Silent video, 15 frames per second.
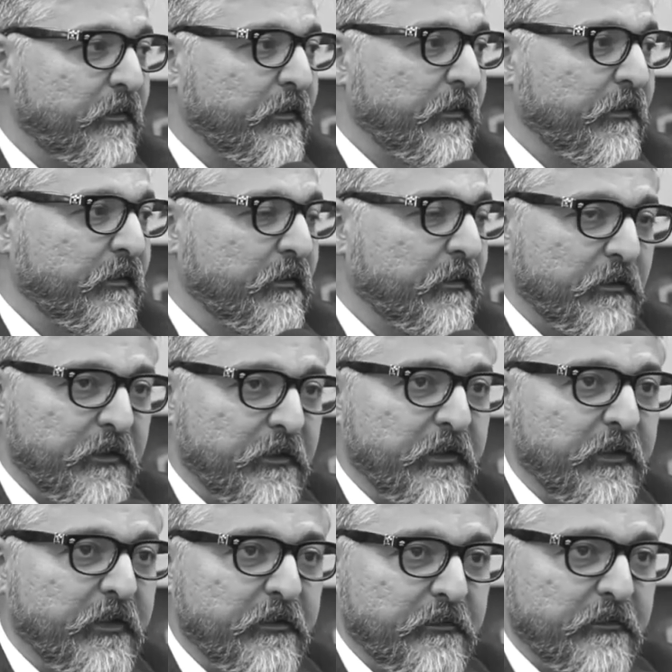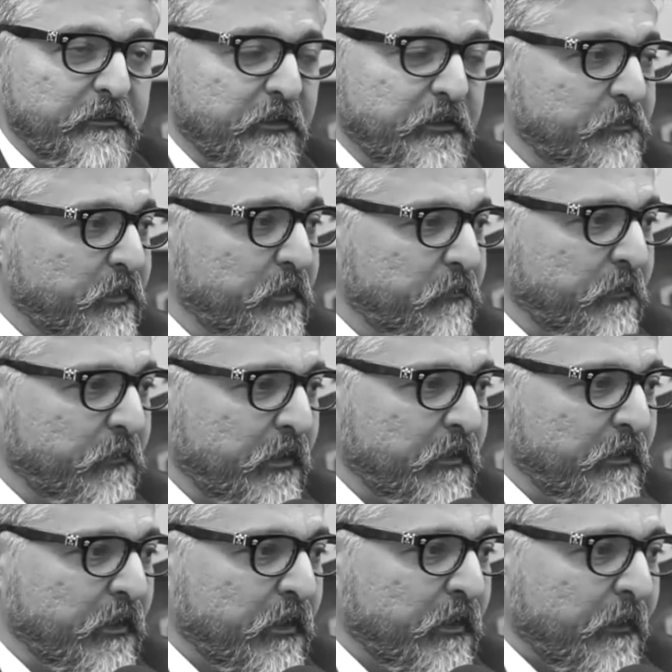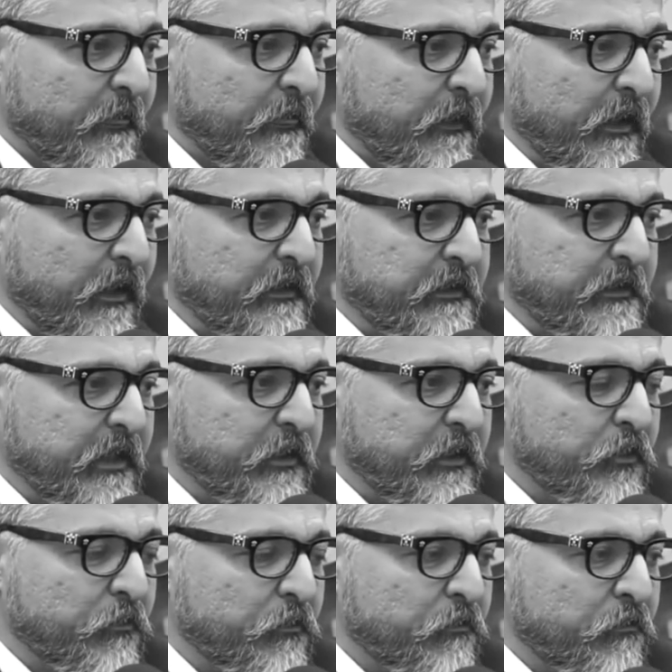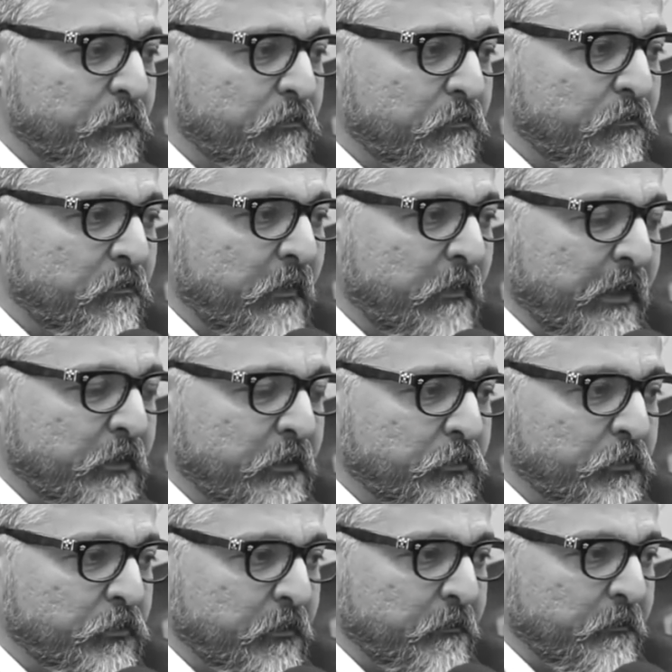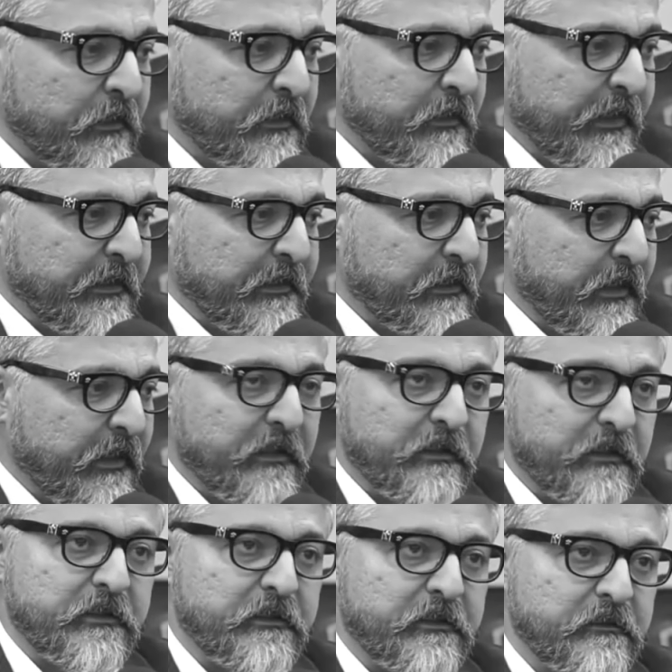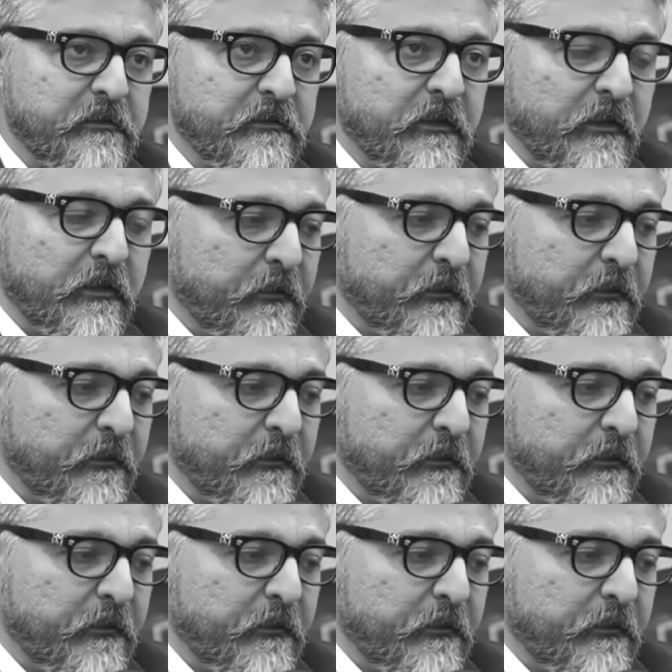in the learning and the assessment, but I'll take you back to the mid-1990s.